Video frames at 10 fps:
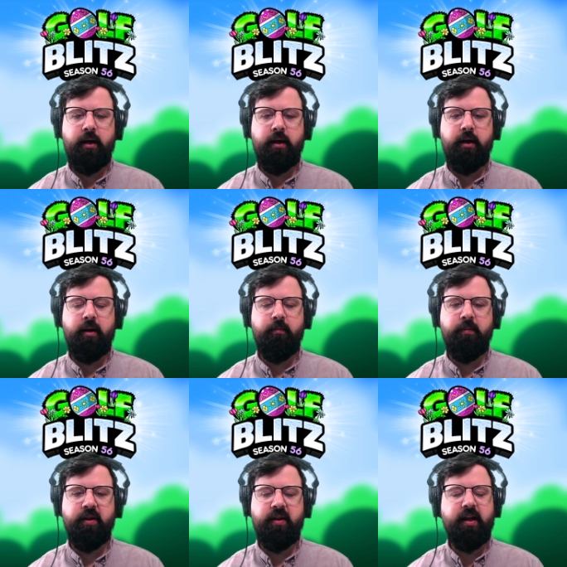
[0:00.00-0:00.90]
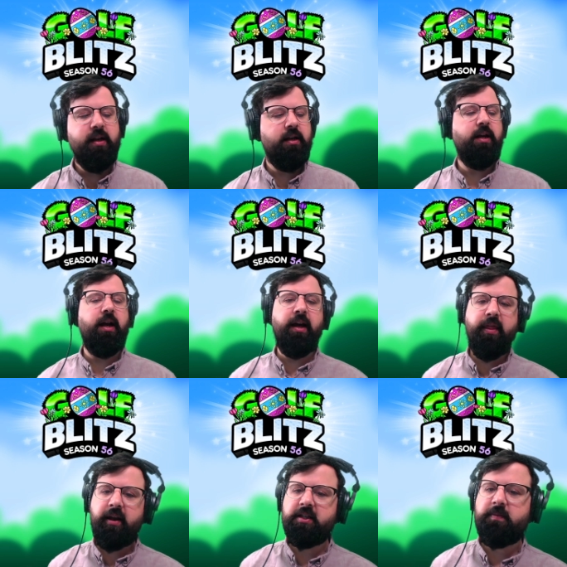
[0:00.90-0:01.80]
Uh, but then I
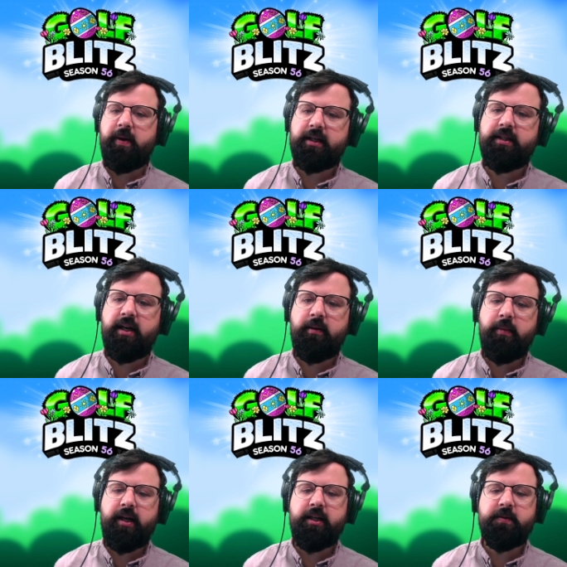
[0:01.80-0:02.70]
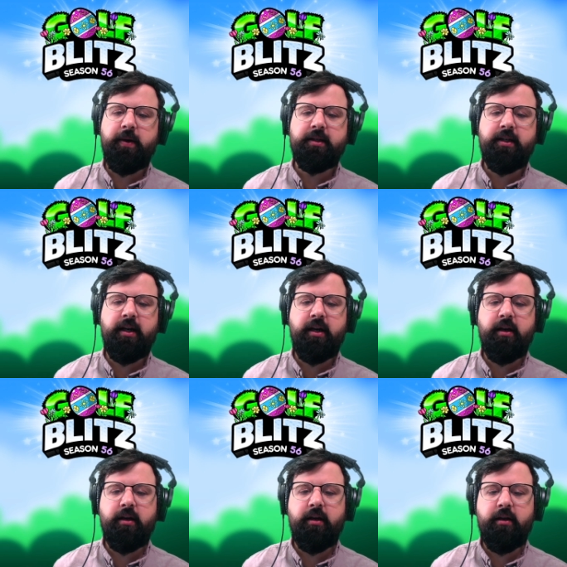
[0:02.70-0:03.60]
think spectating, making spectating,
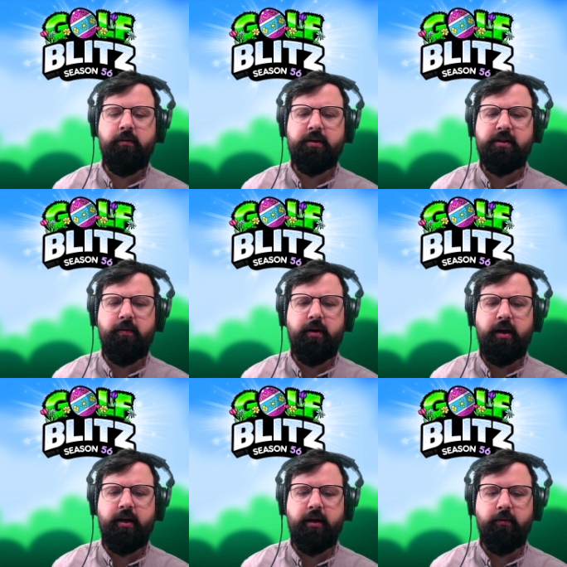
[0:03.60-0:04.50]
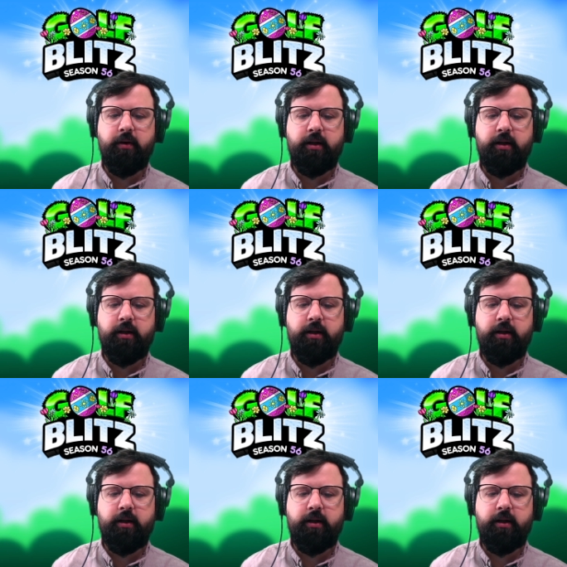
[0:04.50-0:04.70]
what's going on here?